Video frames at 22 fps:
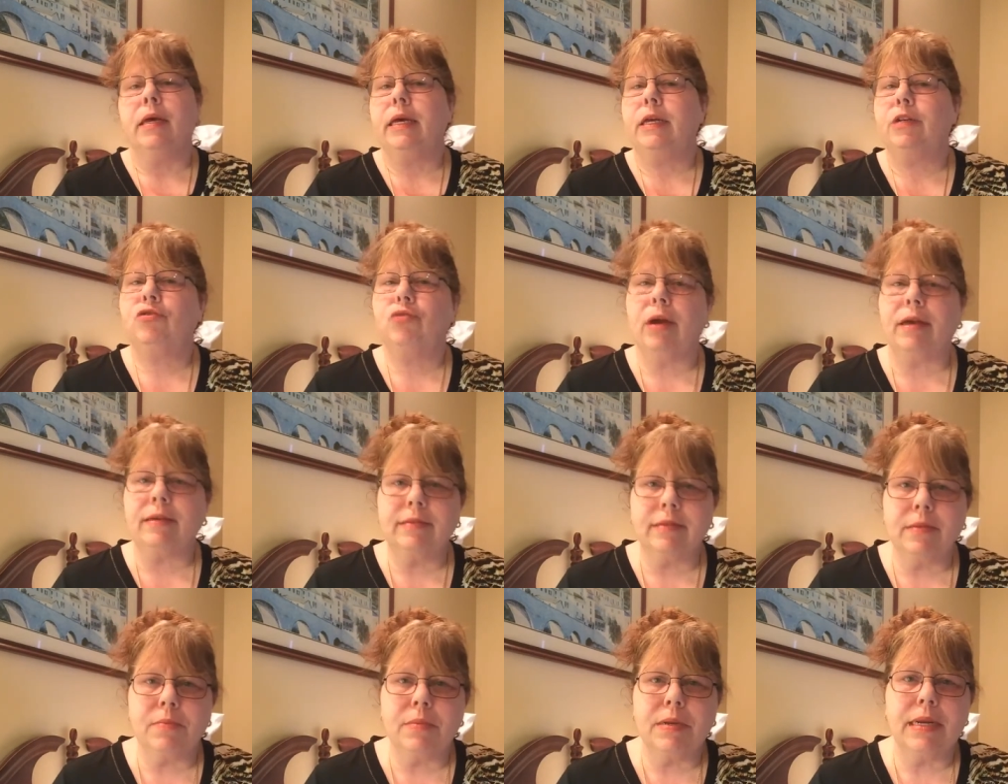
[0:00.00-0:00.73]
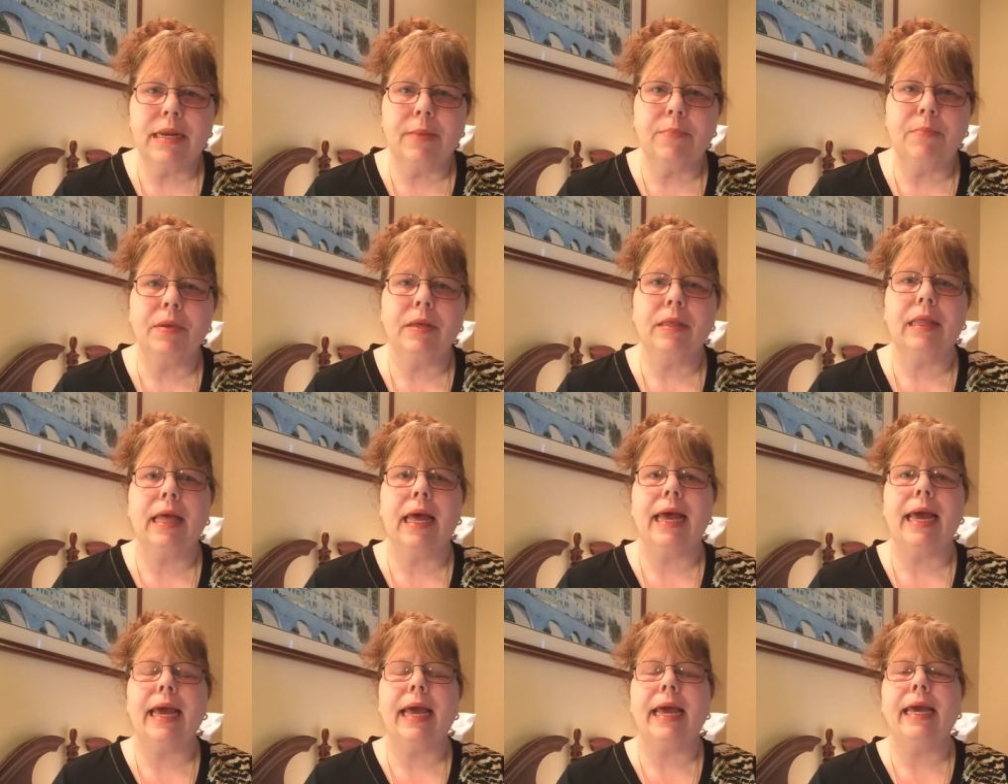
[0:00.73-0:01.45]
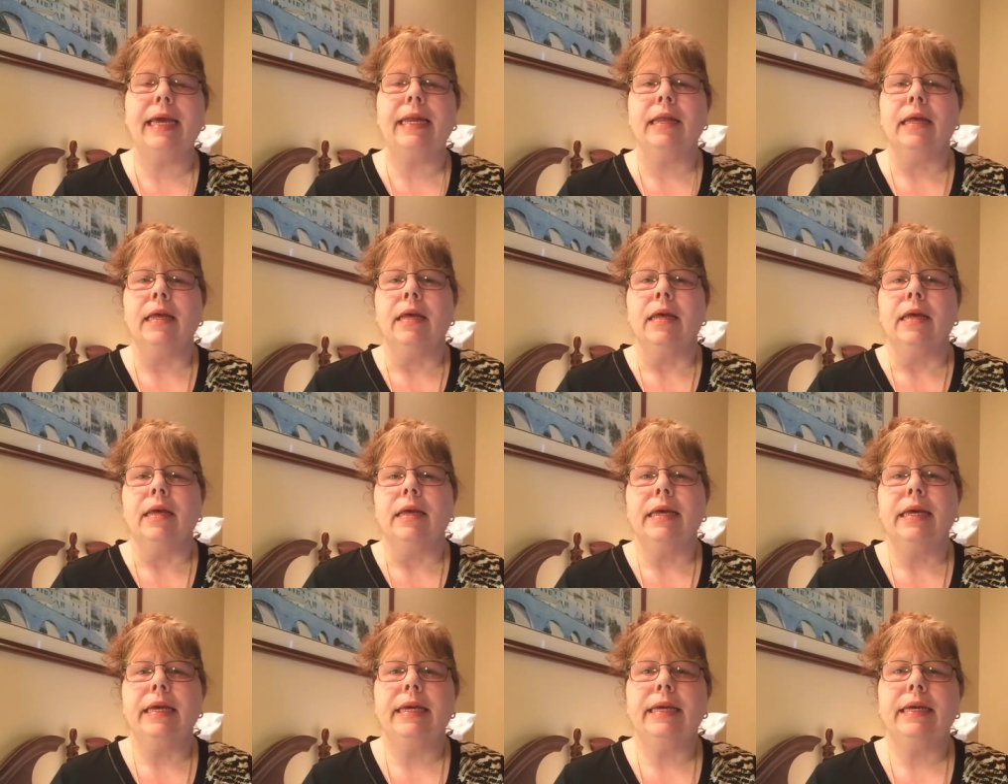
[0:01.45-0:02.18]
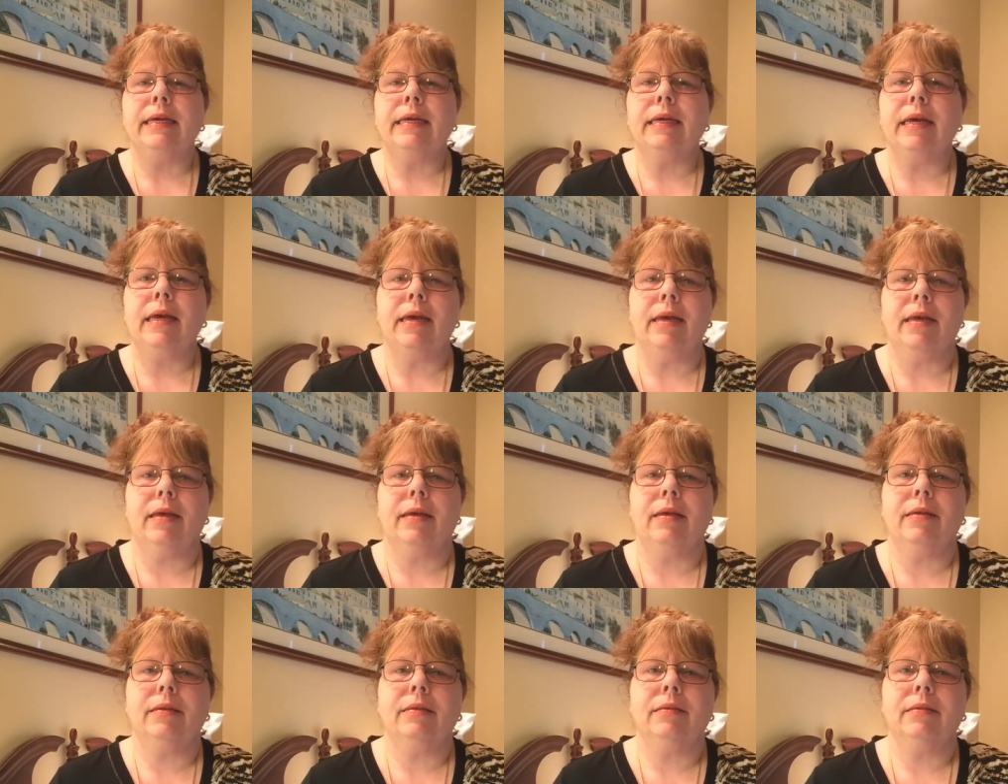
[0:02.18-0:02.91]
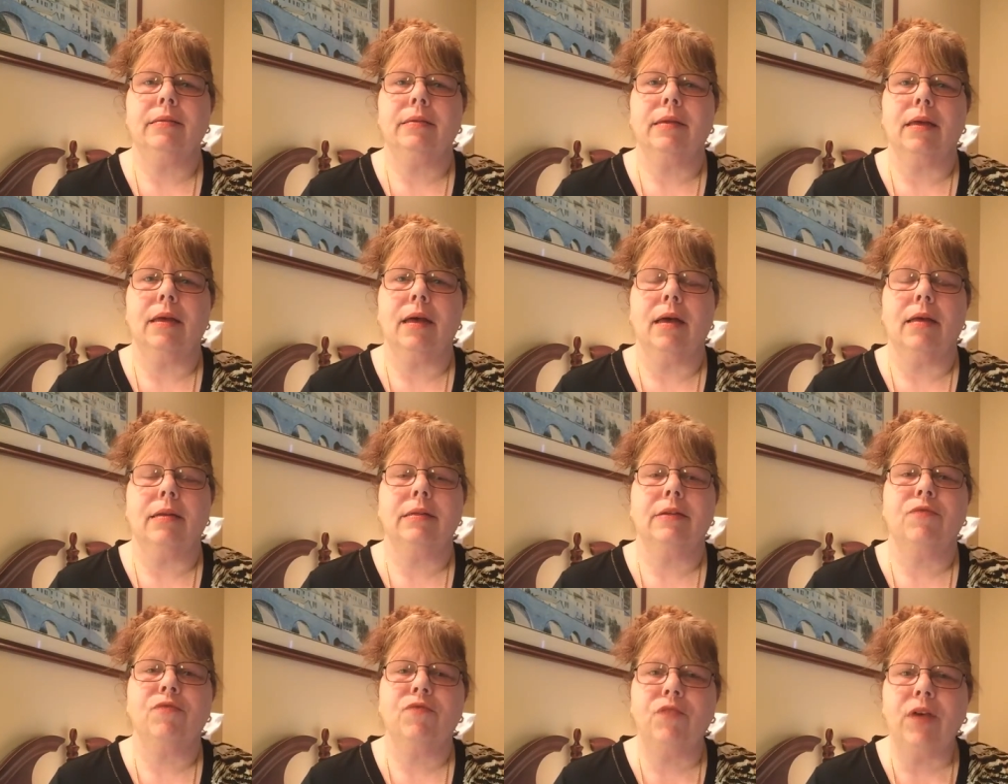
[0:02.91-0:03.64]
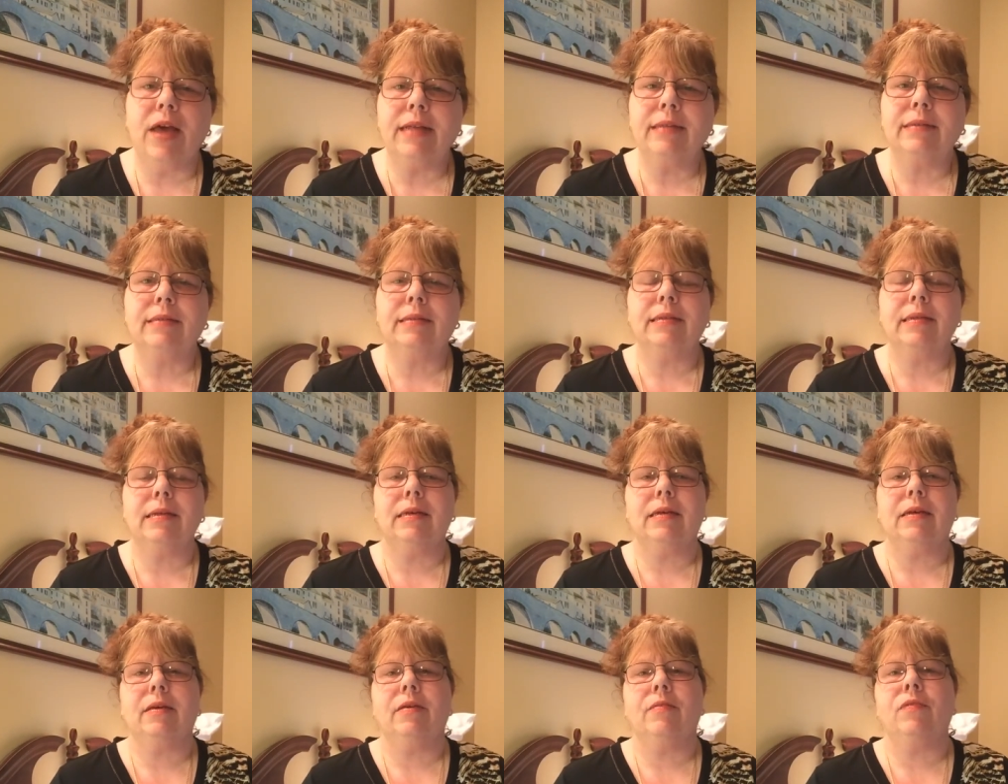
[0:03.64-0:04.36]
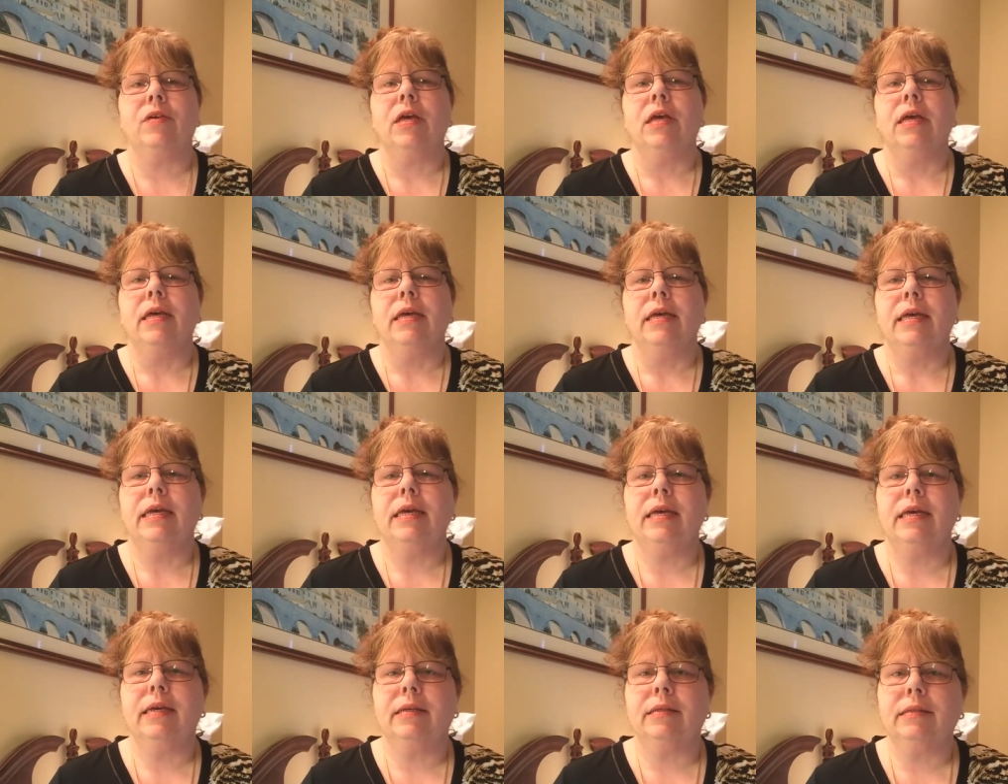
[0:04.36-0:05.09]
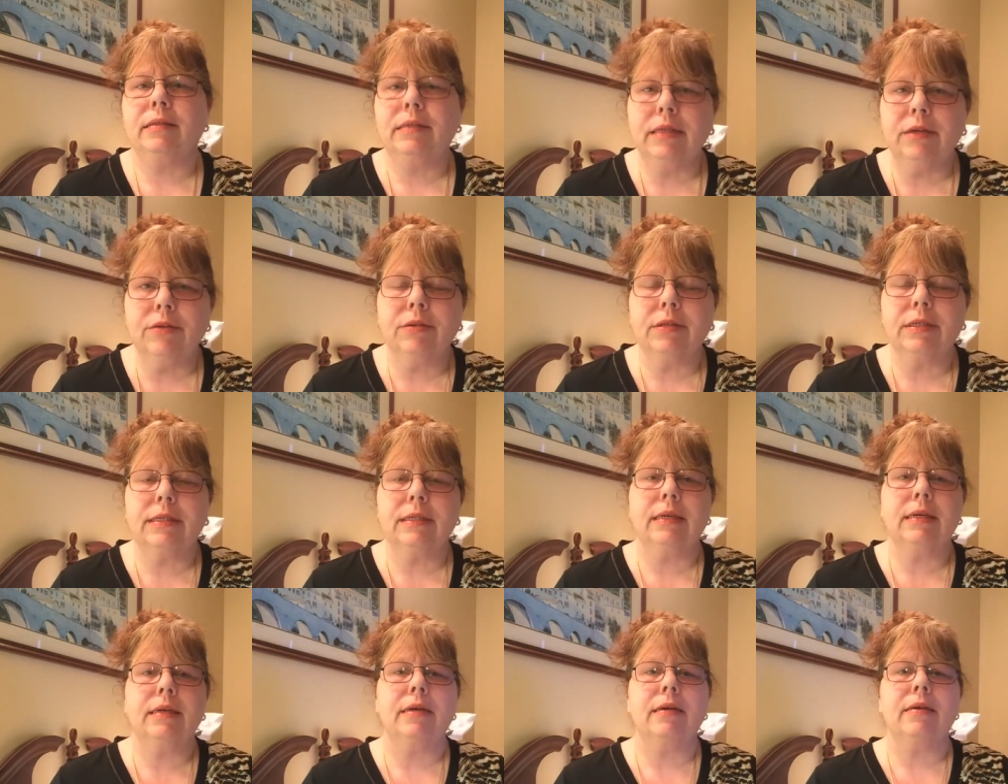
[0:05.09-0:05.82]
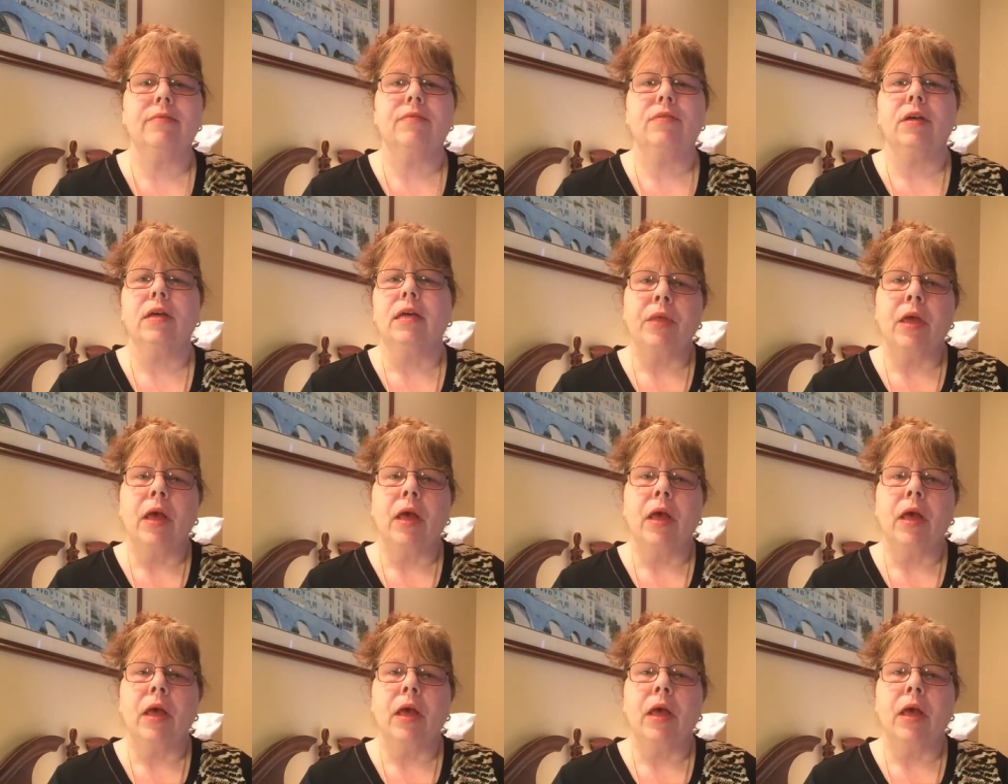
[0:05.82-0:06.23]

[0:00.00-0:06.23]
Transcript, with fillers: He tries to manipulate. He is defensive. He is secretive.